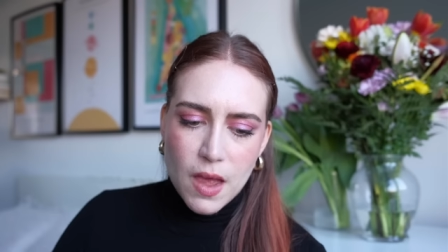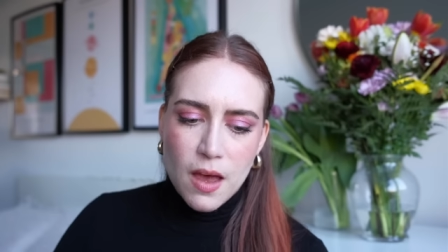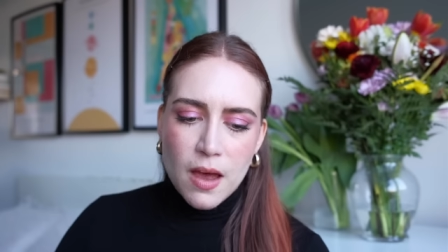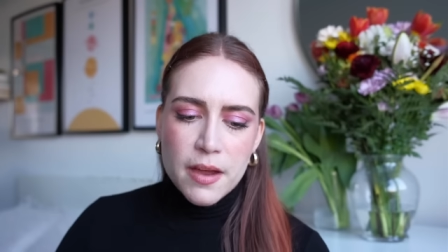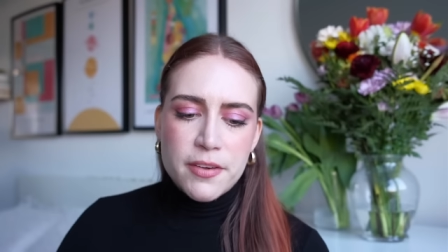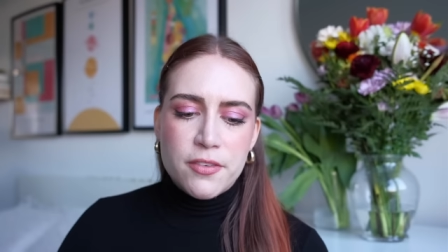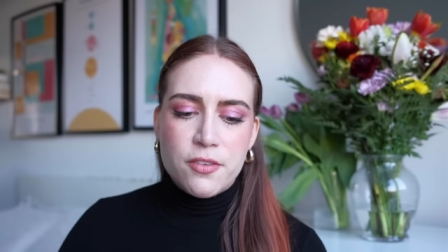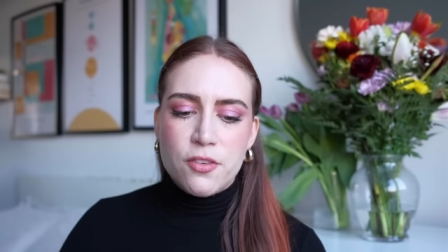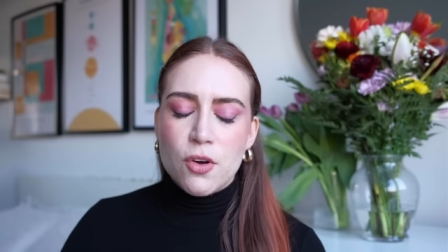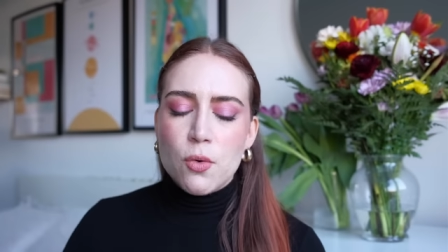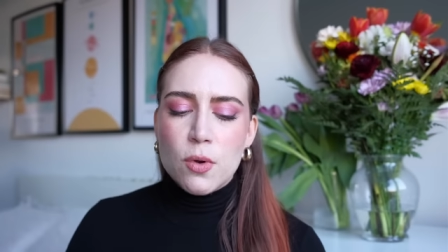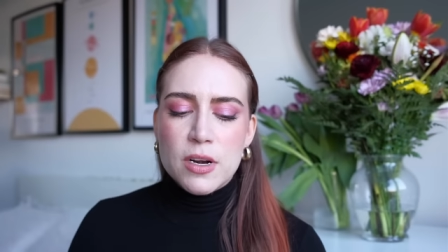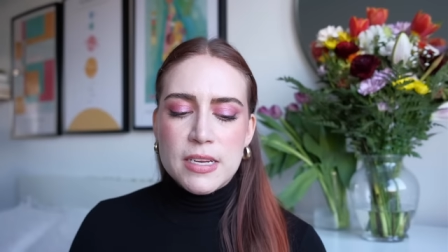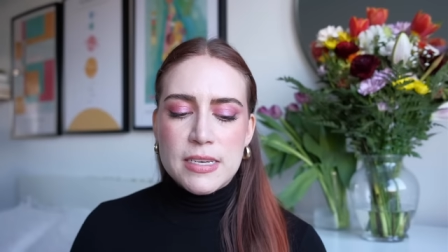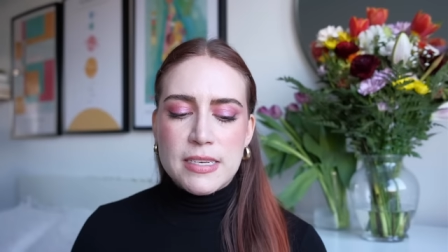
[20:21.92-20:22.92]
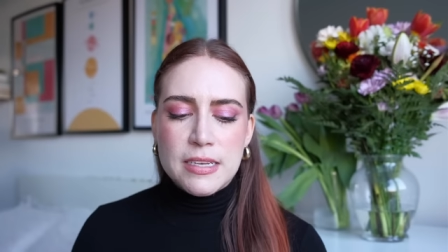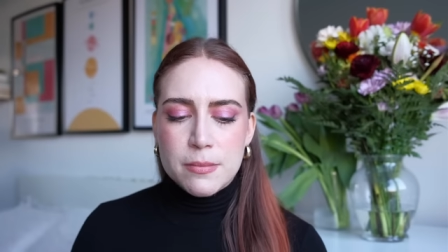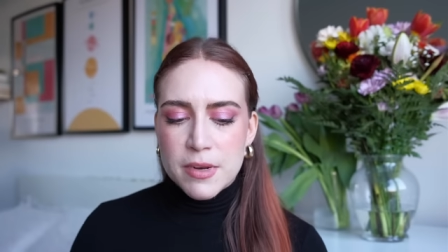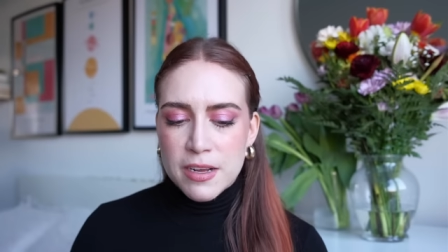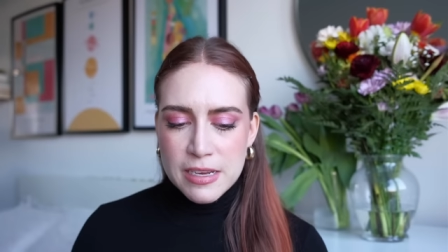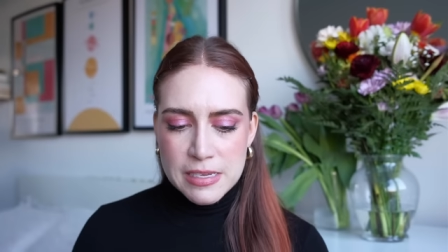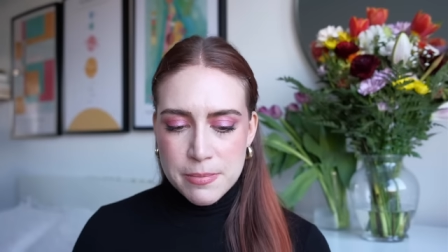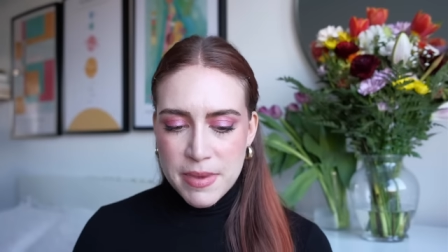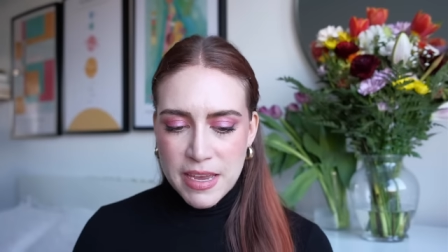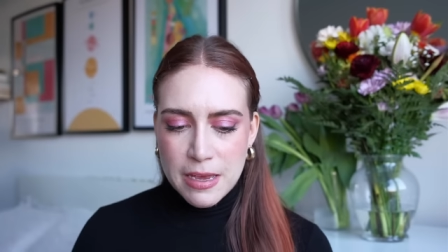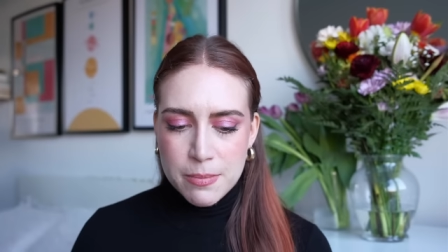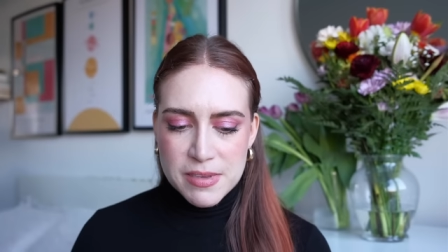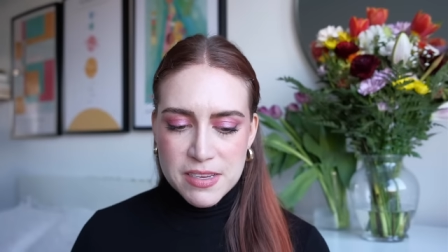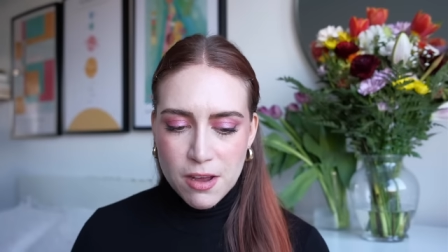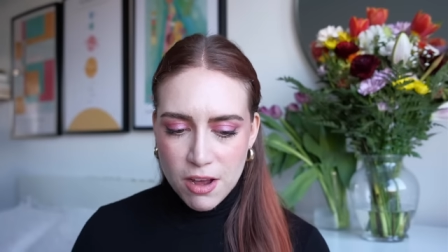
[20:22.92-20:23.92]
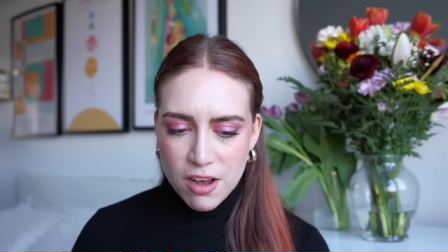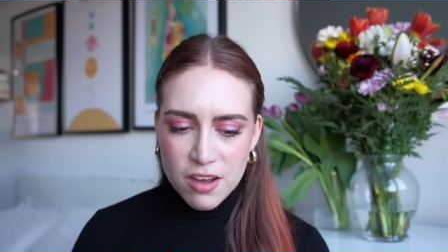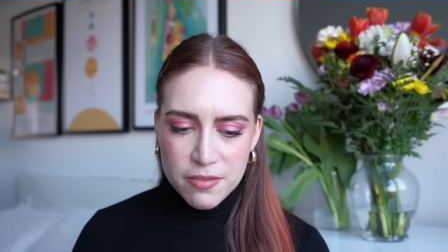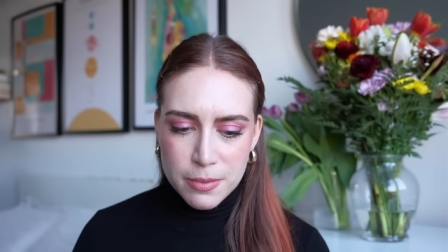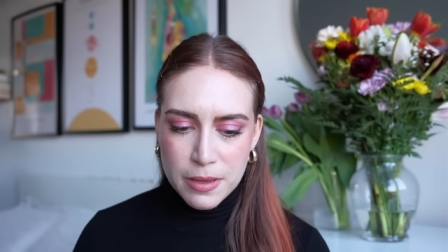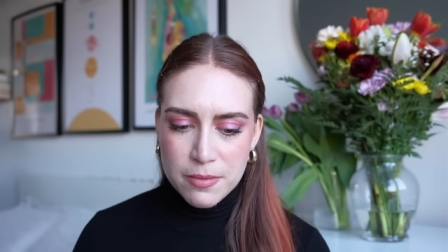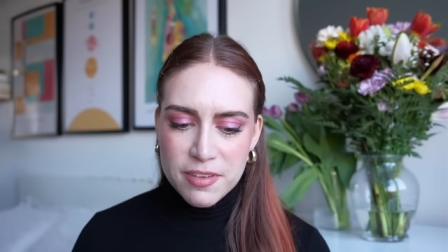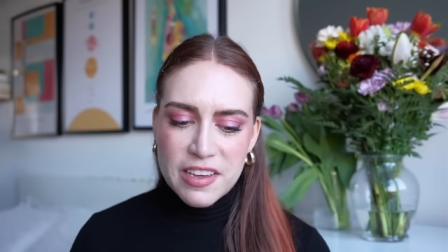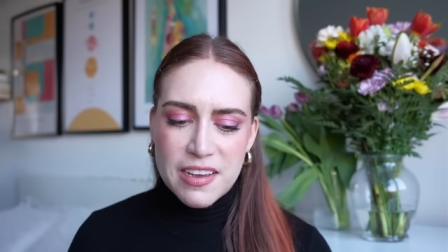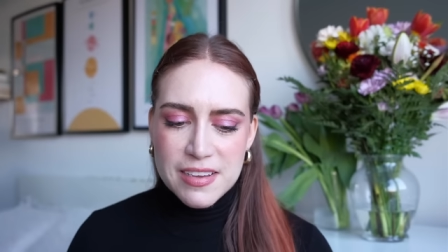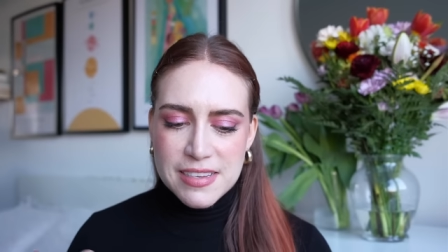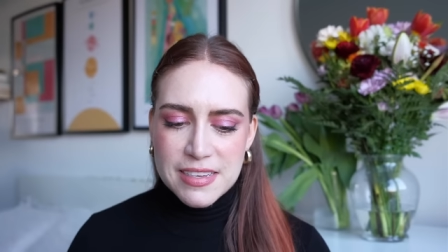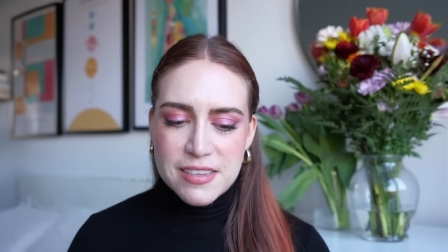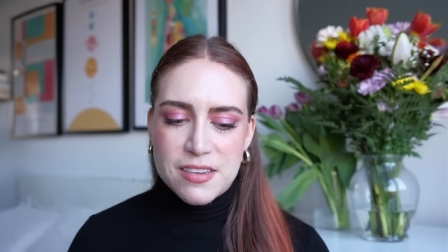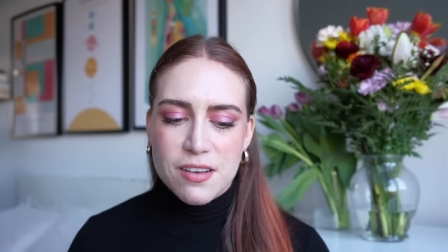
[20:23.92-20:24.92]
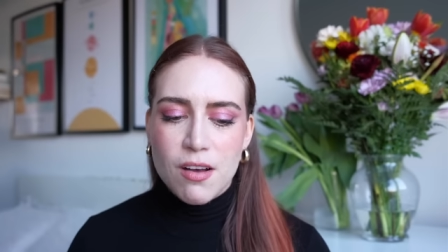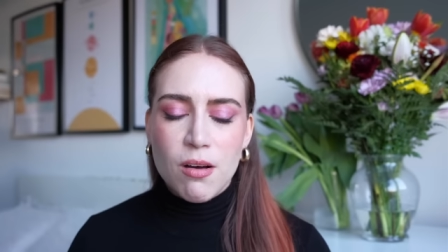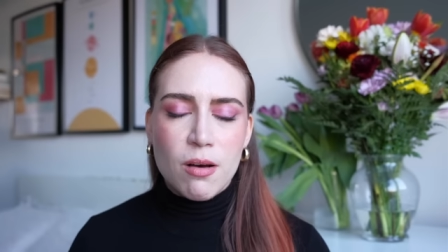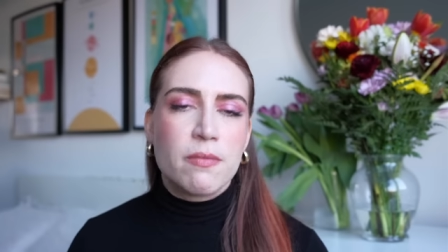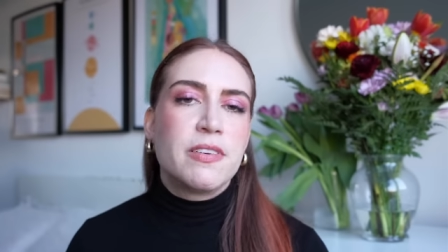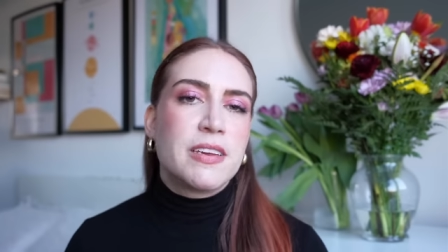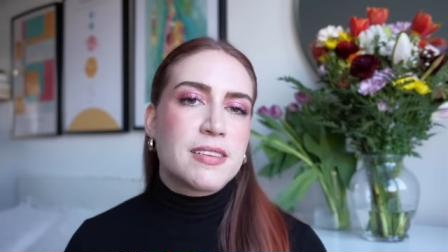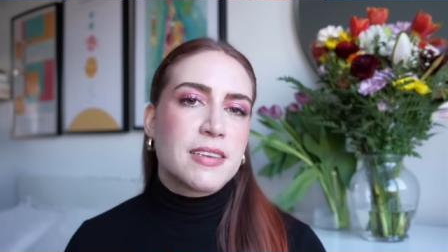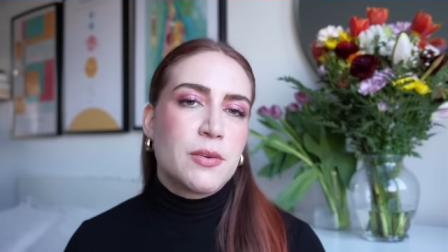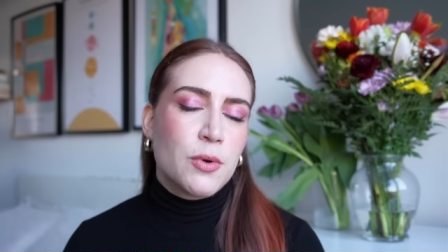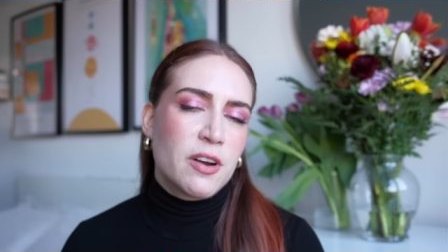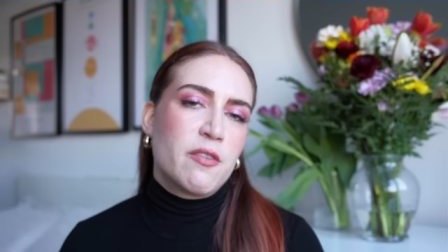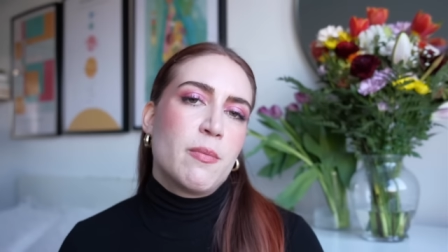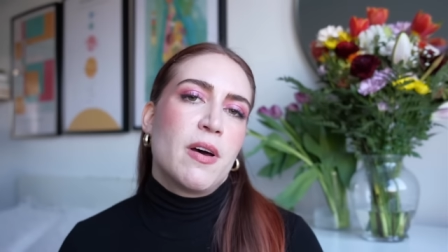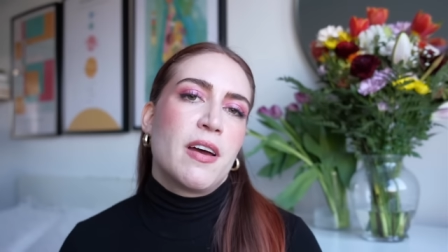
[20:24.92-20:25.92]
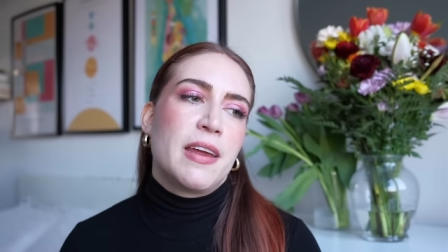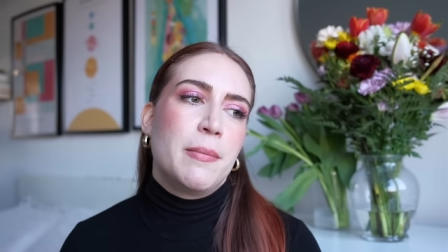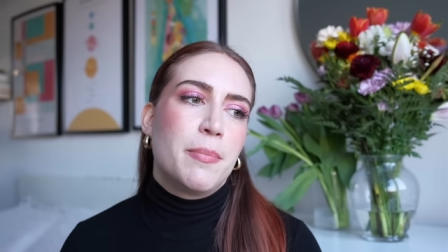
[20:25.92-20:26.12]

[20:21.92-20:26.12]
I don't want to demonize makeup as a hobby because it's obviously one of mine,